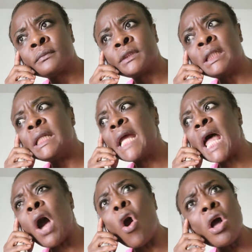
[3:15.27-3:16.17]
in
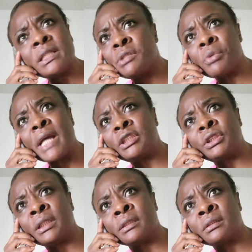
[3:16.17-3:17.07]
all
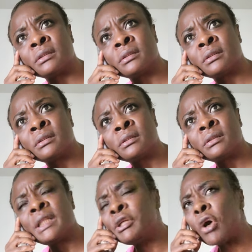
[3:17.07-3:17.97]
directions.
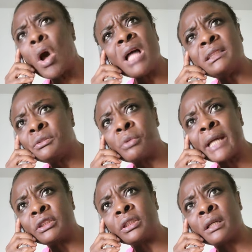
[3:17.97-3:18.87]
In all
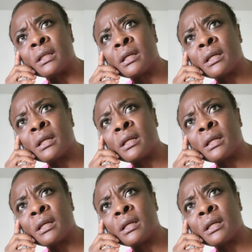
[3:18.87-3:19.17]
direction,